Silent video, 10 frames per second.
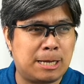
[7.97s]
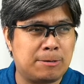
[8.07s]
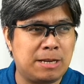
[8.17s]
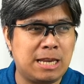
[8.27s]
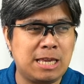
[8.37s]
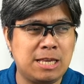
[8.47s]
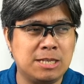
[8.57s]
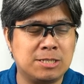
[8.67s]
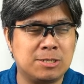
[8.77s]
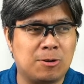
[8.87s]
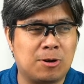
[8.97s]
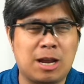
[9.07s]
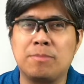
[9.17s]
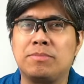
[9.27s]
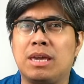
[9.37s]
release or
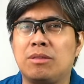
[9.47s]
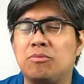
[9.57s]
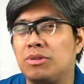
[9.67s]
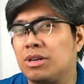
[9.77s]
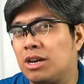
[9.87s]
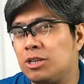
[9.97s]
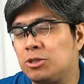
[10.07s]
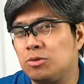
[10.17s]
update with regards